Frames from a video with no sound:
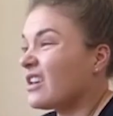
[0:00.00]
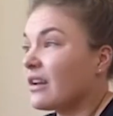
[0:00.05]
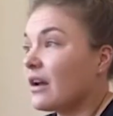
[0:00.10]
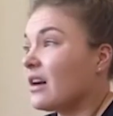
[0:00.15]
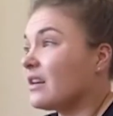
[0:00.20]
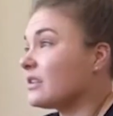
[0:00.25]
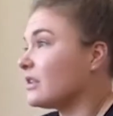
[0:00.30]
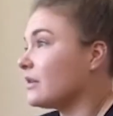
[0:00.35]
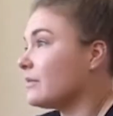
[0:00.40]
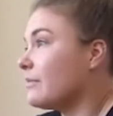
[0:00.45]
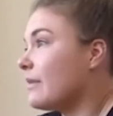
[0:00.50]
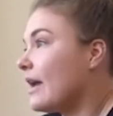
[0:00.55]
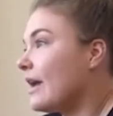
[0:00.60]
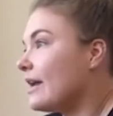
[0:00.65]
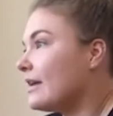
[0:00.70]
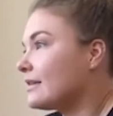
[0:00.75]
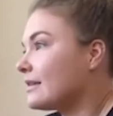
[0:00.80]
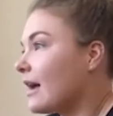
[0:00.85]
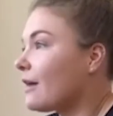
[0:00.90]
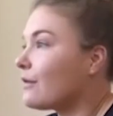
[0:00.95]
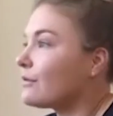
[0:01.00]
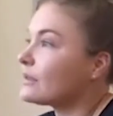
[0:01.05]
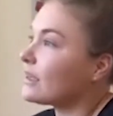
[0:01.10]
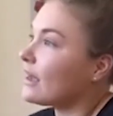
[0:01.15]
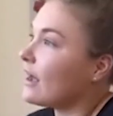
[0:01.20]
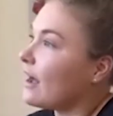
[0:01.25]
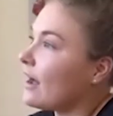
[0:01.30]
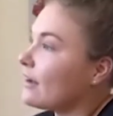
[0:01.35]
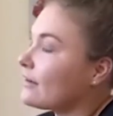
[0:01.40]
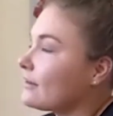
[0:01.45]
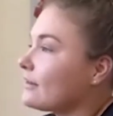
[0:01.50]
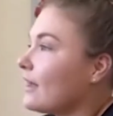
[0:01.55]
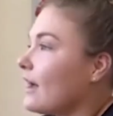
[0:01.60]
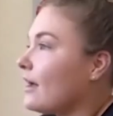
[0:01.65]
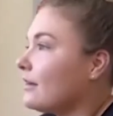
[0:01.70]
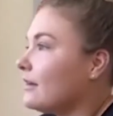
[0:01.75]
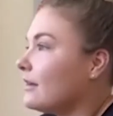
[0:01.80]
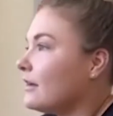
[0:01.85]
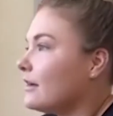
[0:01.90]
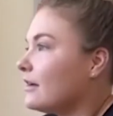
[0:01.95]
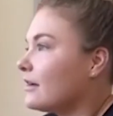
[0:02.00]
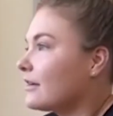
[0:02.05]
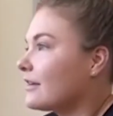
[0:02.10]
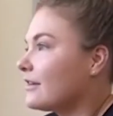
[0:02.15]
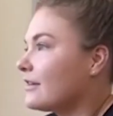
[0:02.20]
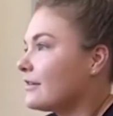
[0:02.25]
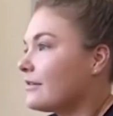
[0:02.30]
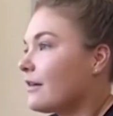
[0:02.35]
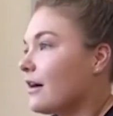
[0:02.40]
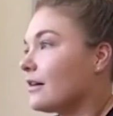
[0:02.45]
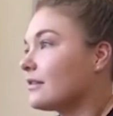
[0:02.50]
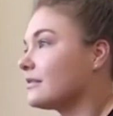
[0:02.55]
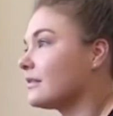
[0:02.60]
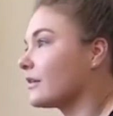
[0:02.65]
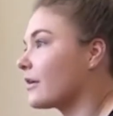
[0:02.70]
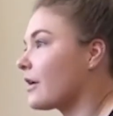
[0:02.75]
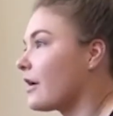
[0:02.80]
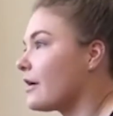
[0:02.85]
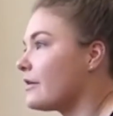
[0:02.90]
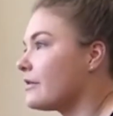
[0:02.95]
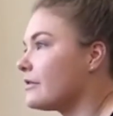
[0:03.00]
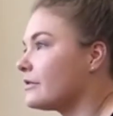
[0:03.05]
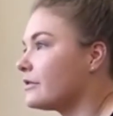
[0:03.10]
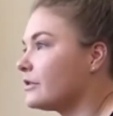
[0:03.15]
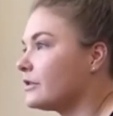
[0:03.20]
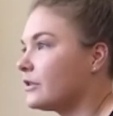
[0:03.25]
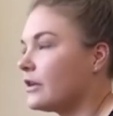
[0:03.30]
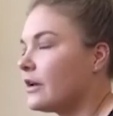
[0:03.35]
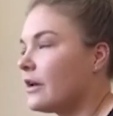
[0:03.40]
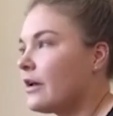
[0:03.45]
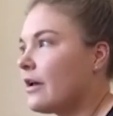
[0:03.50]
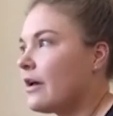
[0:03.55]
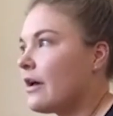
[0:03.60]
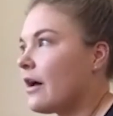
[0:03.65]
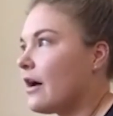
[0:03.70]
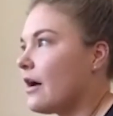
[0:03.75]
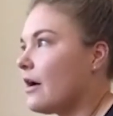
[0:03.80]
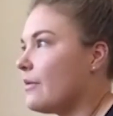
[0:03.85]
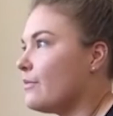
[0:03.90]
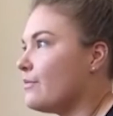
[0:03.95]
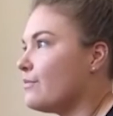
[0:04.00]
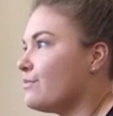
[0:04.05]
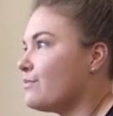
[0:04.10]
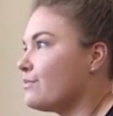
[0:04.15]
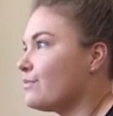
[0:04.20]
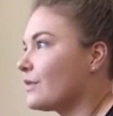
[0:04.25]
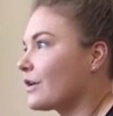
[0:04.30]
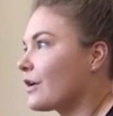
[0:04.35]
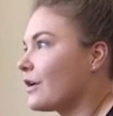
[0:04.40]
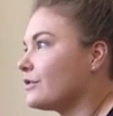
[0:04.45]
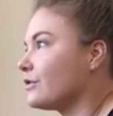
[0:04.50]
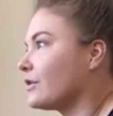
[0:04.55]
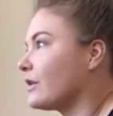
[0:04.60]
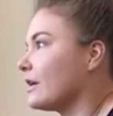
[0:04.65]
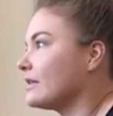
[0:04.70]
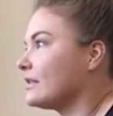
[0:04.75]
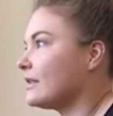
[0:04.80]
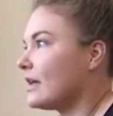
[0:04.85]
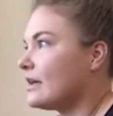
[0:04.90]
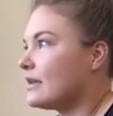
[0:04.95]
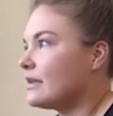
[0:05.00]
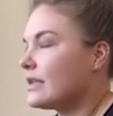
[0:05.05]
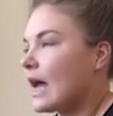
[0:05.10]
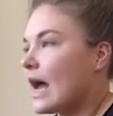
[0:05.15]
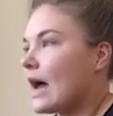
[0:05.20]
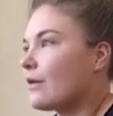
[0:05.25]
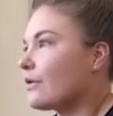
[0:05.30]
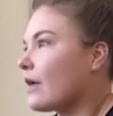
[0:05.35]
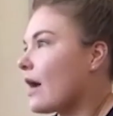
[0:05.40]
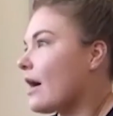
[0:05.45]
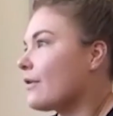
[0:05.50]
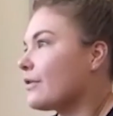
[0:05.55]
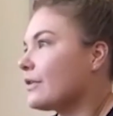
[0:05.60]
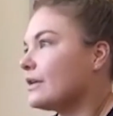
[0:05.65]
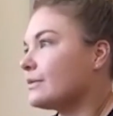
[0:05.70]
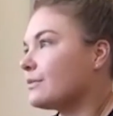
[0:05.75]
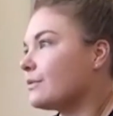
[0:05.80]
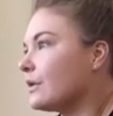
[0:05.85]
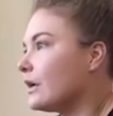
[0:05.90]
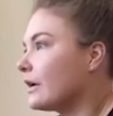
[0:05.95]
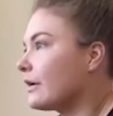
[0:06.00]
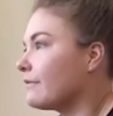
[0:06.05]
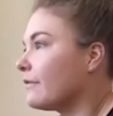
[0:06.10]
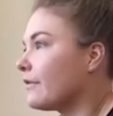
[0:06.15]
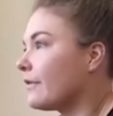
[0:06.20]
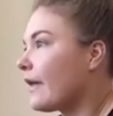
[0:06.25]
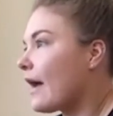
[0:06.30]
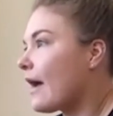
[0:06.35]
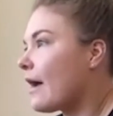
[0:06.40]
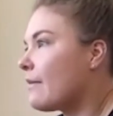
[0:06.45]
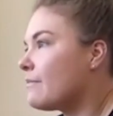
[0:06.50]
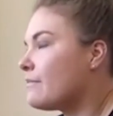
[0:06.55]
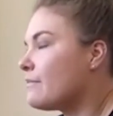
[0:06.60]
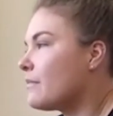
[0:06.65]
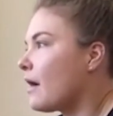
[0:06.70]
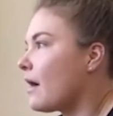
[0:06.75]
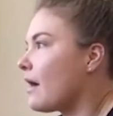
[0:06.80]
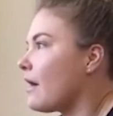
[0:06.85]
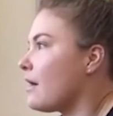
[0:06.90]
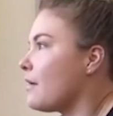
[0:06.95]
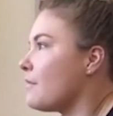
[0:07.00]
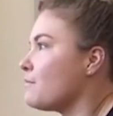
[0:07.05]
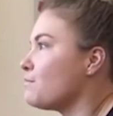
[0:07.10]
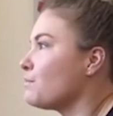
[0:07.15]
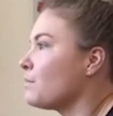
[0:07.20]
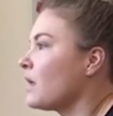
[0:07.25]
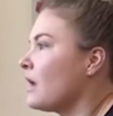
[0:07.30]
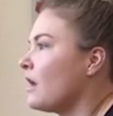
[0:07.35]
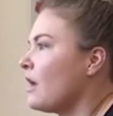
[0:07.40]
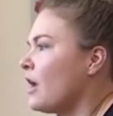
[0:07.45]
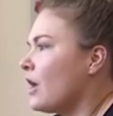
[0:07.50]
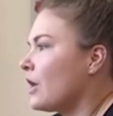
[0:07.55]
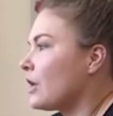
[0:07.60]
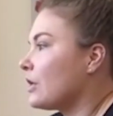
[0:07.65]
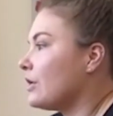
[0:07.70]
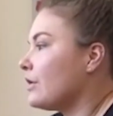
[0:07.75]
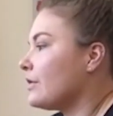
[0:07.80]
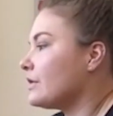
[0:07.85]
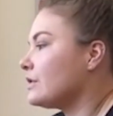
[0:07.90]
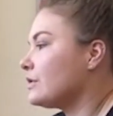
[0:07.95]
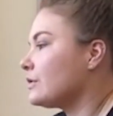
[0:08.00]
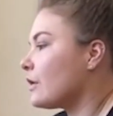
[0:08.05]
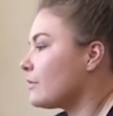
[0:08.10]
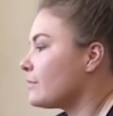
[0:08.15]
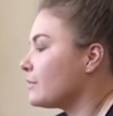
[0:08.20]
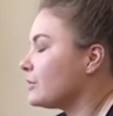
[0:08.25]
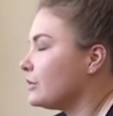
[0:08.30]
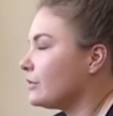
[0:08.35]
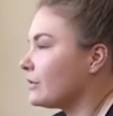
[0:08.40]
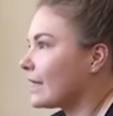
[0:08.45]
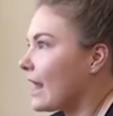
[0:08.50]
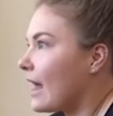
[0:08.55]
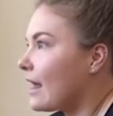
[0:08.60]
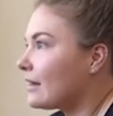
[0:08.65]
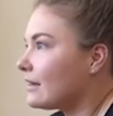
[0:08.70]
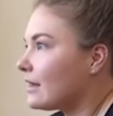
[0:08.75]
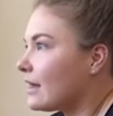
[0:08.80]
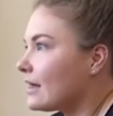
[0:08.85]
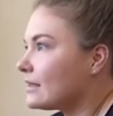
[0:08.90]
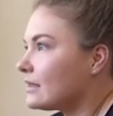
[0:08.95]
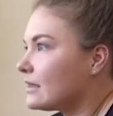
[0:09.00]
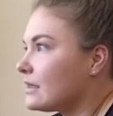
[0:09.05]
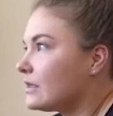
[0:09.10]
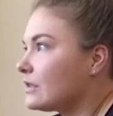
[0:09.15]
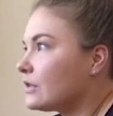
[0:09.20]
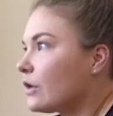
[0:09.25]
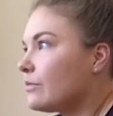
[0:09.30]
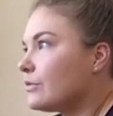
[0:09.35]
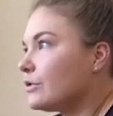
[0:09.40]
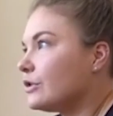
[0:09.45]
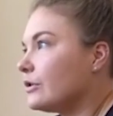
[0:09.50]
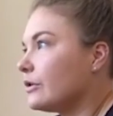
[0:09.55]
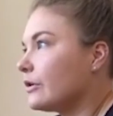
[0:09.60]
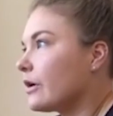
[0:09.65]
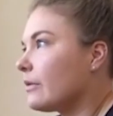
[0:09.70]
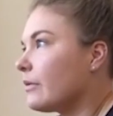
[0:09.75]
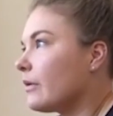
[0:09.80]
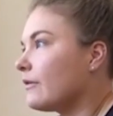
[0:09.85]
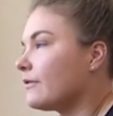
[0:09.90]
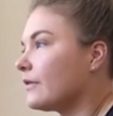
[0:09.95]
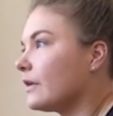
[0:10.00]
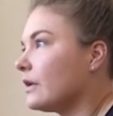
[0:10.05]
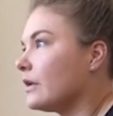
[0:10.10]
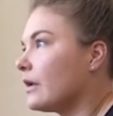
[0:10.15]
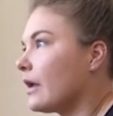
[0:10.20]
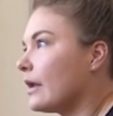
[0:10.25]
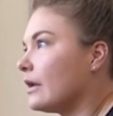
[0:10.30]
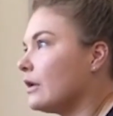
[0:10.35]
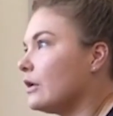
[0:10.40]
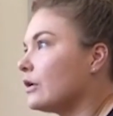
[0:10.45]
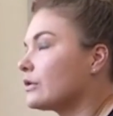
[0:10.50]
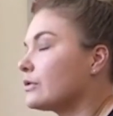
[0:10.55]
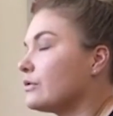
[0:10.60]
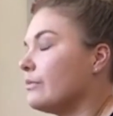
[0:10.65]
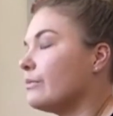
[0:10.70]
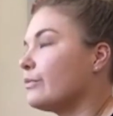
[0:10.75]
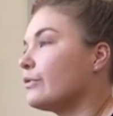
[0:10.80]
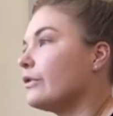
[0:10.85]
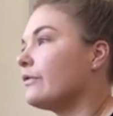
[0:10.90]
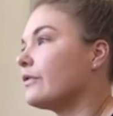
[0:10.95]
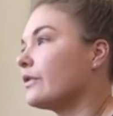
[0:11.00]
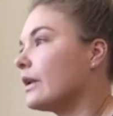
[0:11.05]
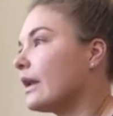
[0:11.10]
can ask your mates, how was that? How did that look? Ask the coach. The coach will kind of say how things were looking for them. There's so much you can analyse and there's so much you can come off and look to improve on